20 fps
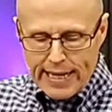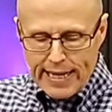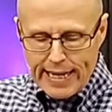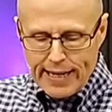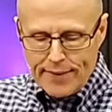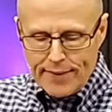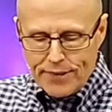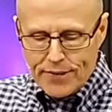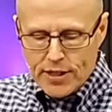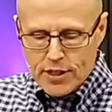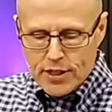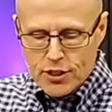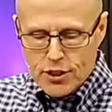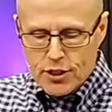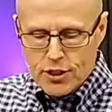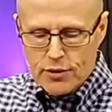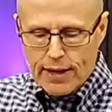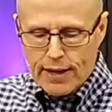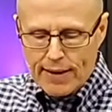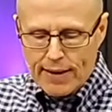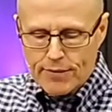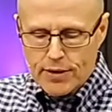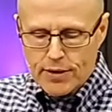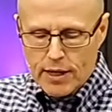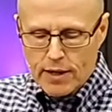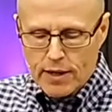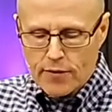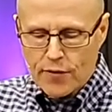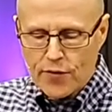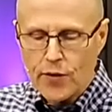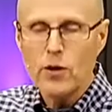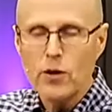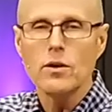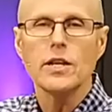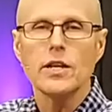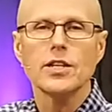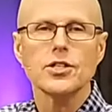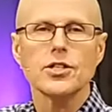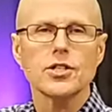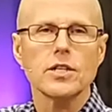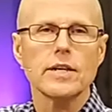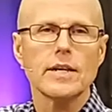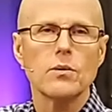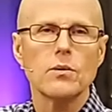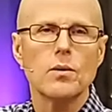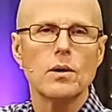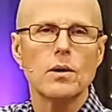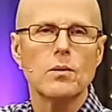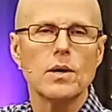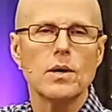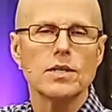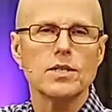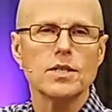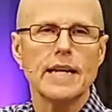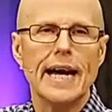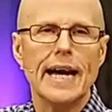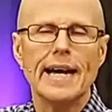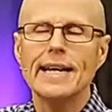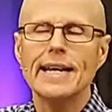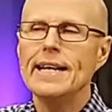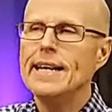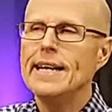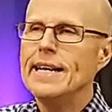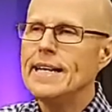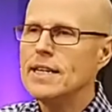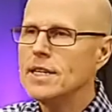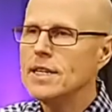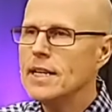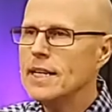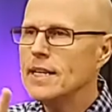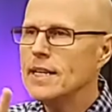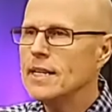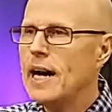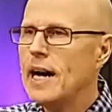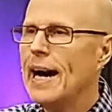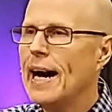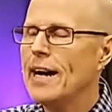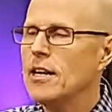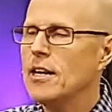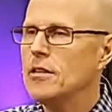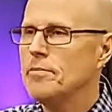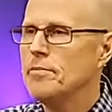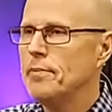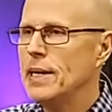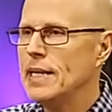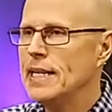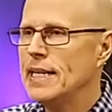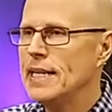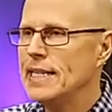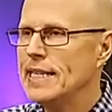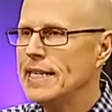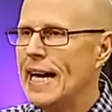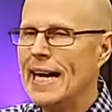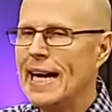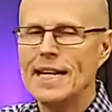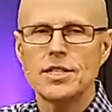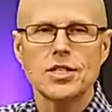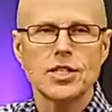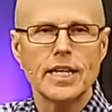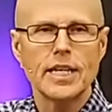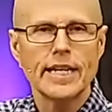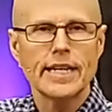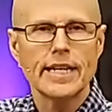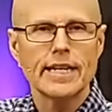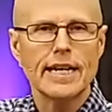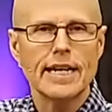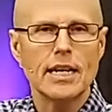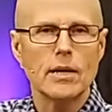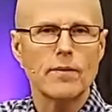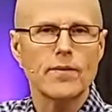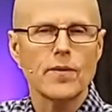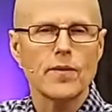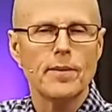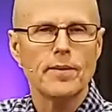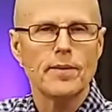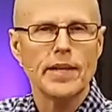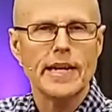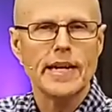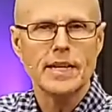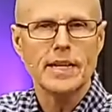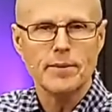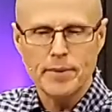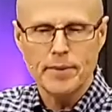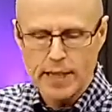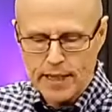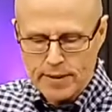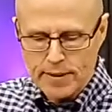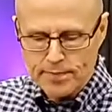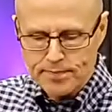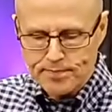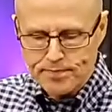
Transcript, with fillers: In this you have done foolishly. What, what's that? In, in hiring Ben Hadad, seeking help from the enemy.